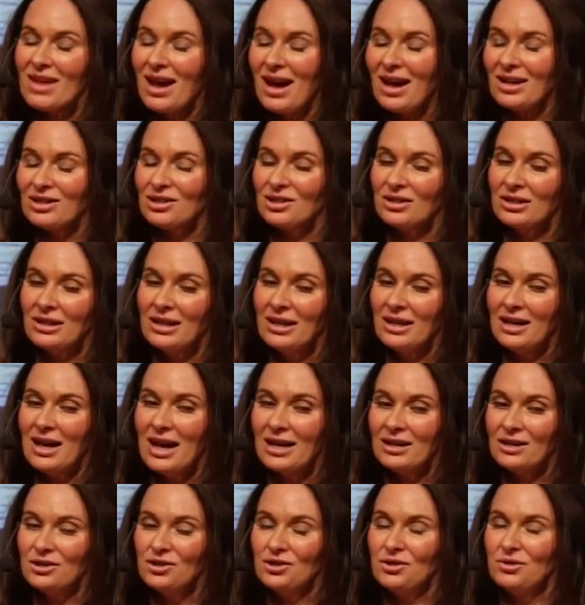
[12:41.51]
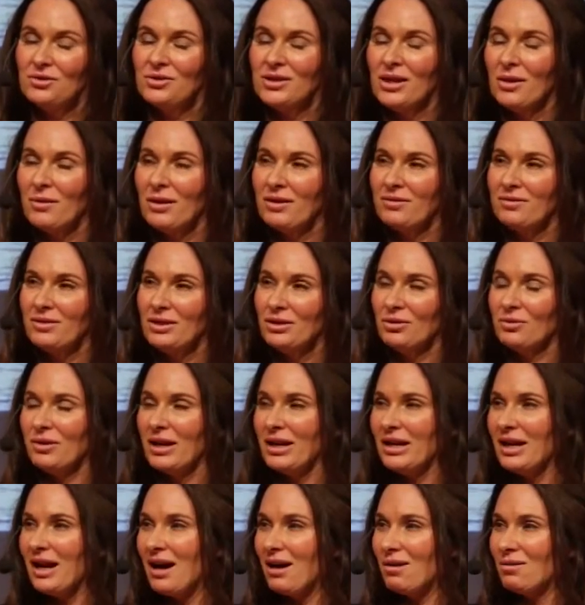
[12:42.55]
actually, I can choose how I feel
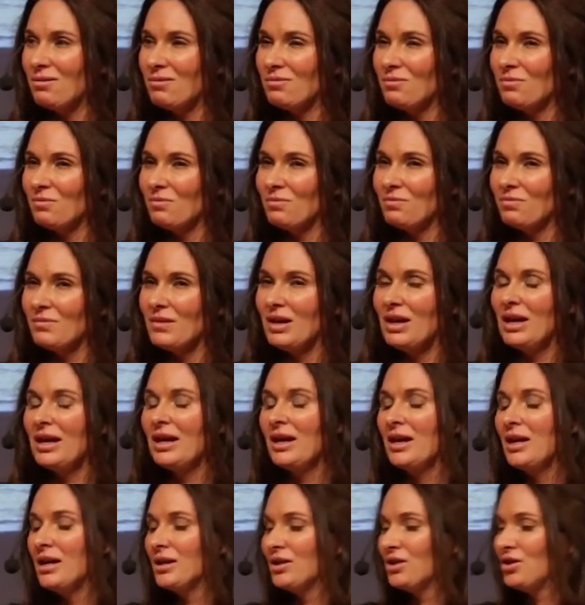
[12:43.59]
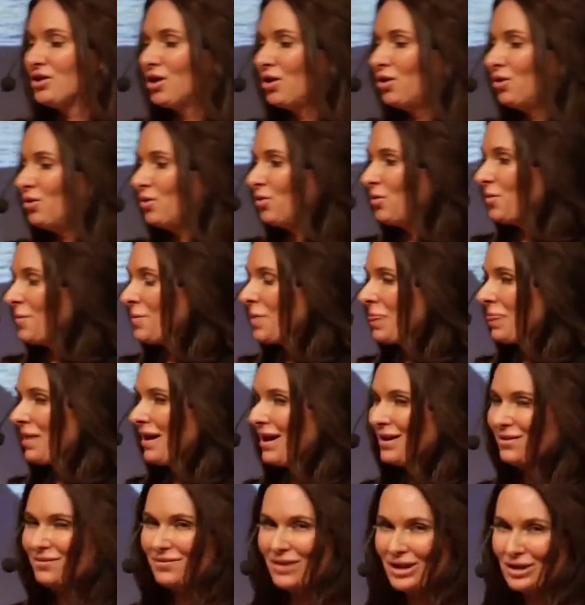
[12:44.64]
right now. So
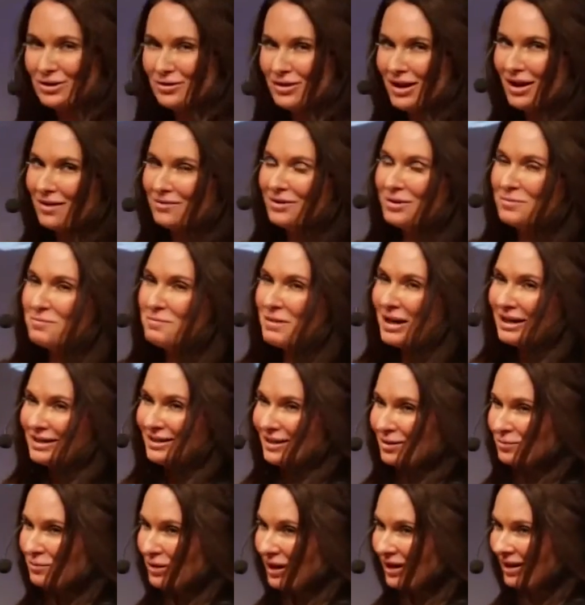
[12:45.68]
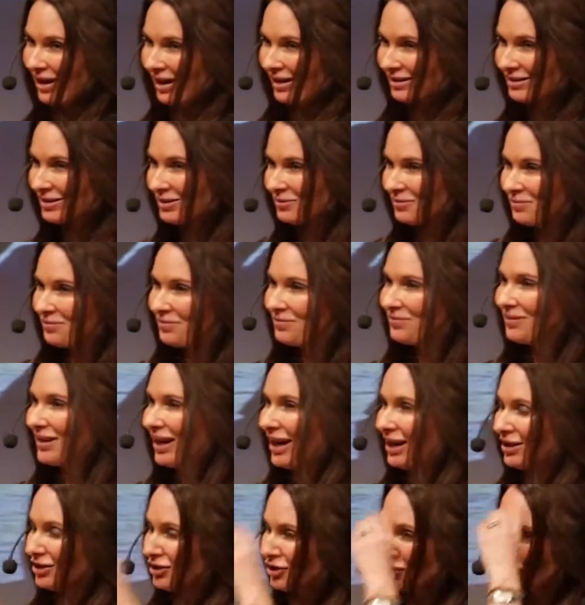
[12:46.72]
I invite you to have an amazing weekend.
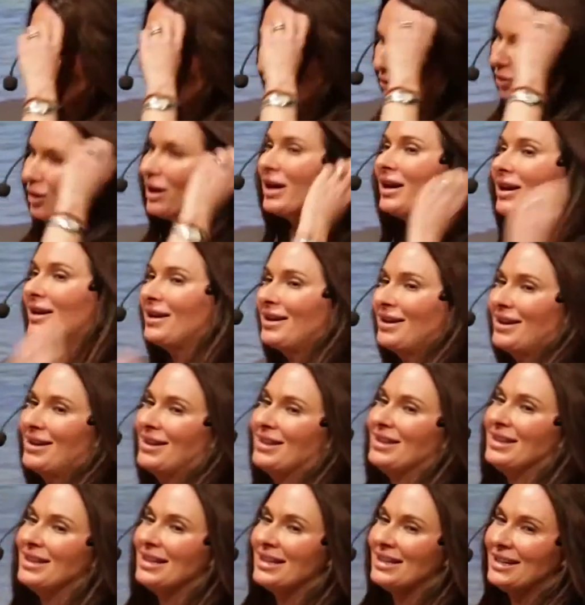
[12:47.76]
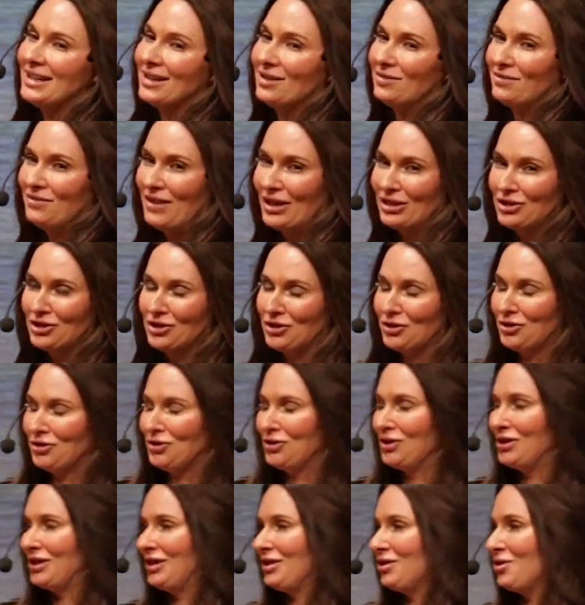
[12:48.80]
Enjoy the
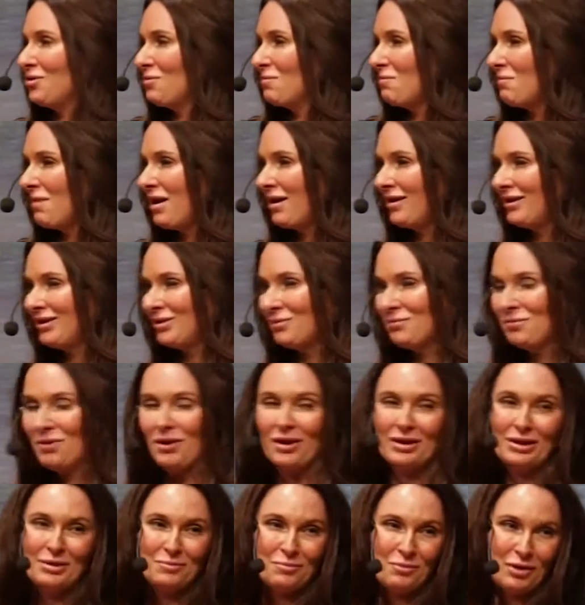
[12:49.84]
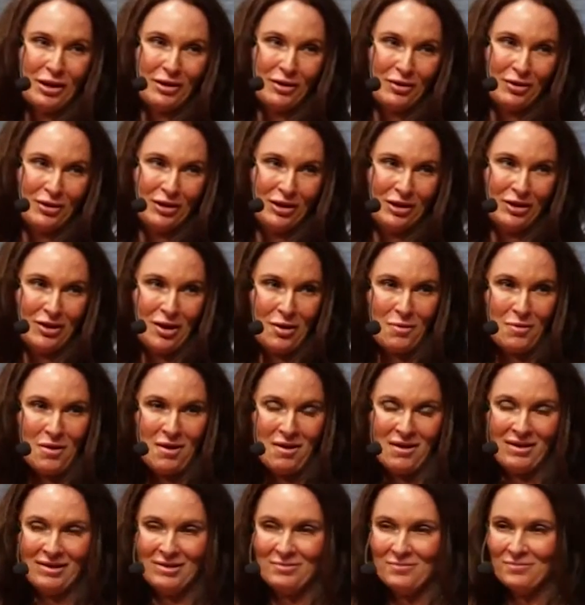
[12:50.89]
adventures that your mind and body and breath are going to go
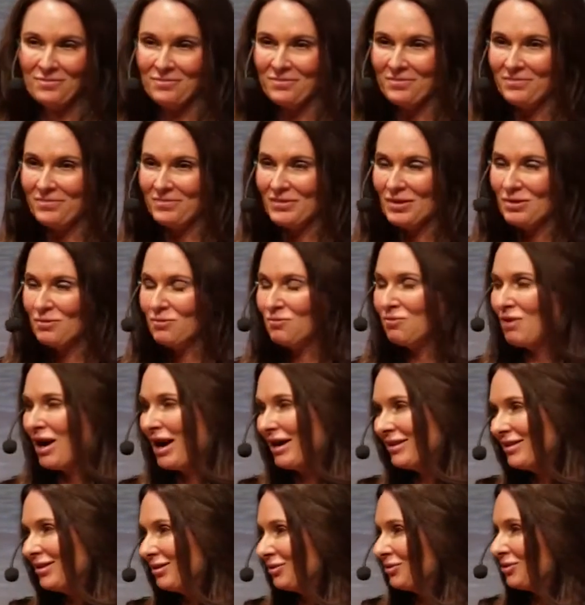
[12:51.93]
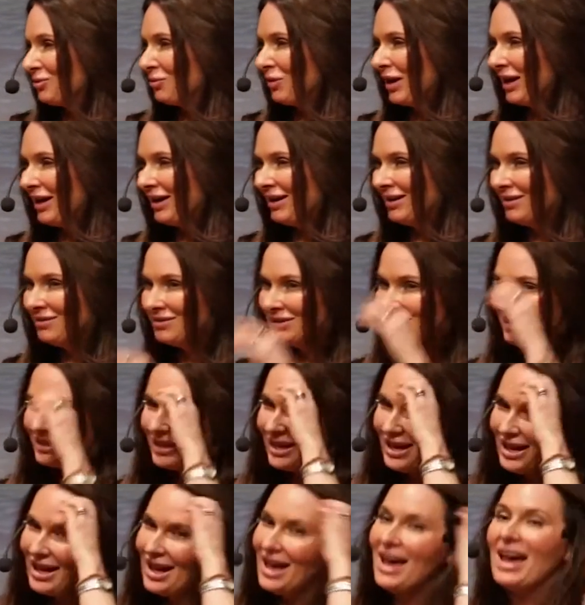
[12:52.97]
on. Ride those waves.
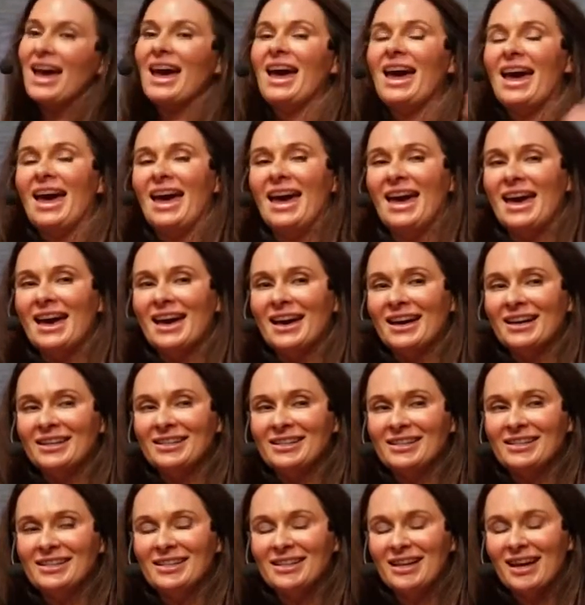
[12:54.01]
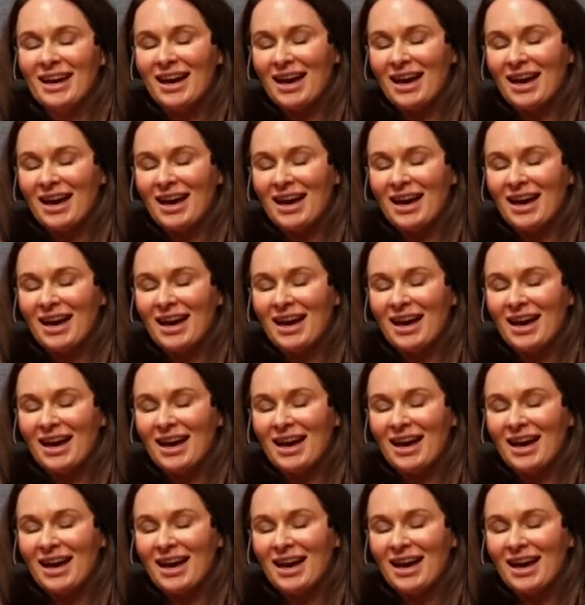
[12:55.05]
And